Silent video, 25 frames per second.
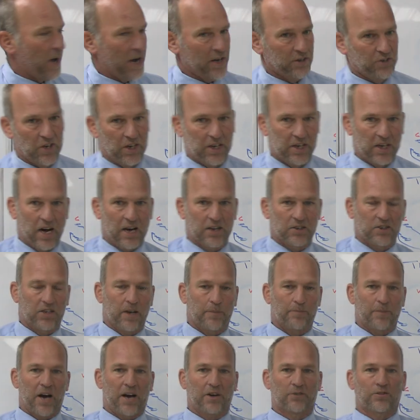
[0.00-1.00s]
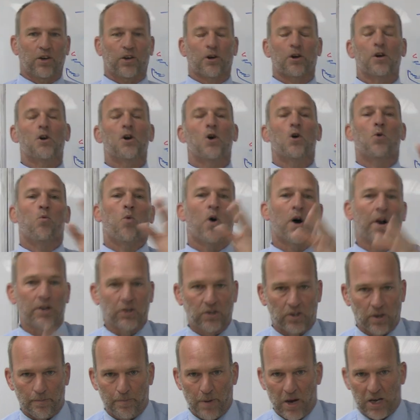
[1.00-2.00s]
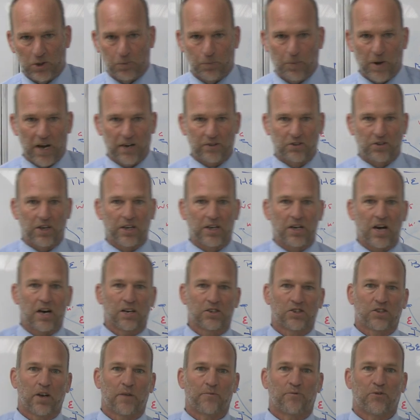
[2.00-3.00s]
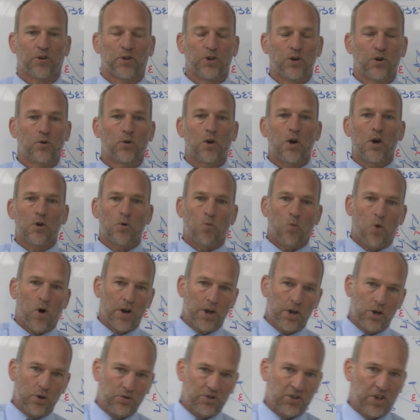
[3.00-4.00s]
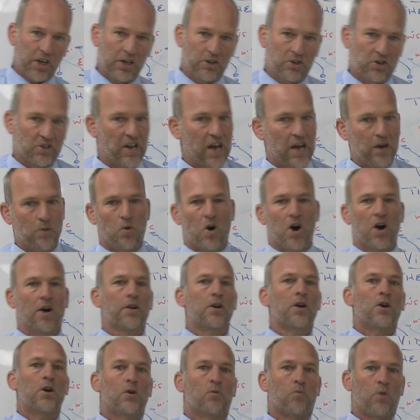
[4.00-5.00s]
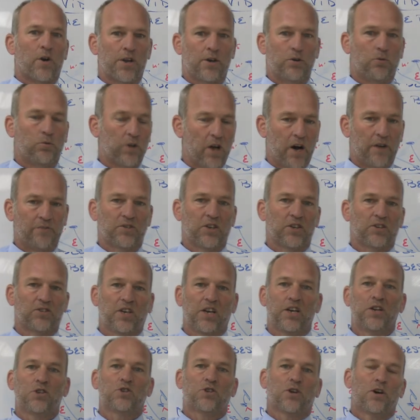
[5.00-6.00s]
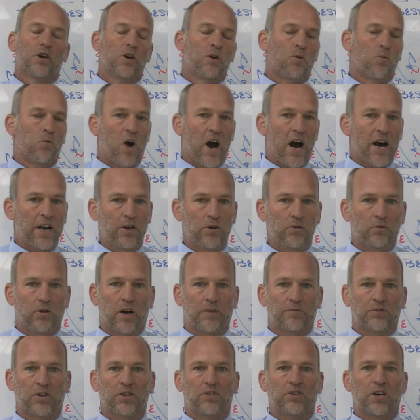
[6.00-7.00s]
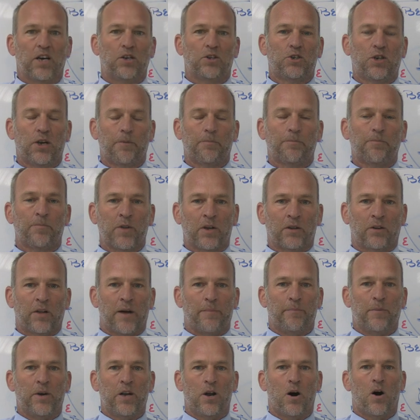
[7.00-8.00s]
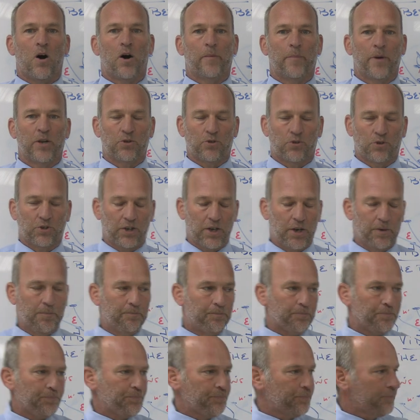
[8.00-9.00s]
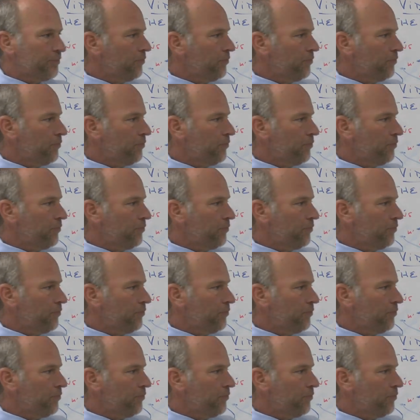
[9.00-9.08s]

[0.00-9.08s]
passing concept out there? What is the best passing concept for you? What do you teach day one? What do you love to teach? Why do you love to teach it? Let me know. I'm interested